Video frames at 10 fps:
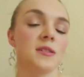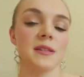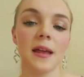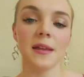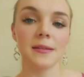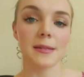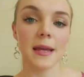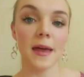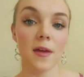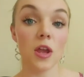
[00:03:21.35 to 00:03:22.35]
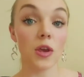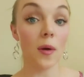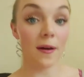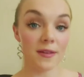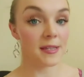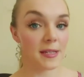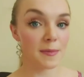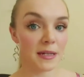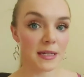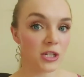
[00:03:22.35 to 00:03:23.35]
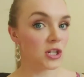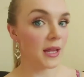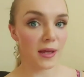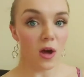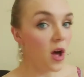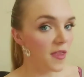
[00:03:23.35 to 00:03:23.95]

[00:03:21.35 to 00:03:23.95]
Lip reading: stallions together and you have this expectation, like,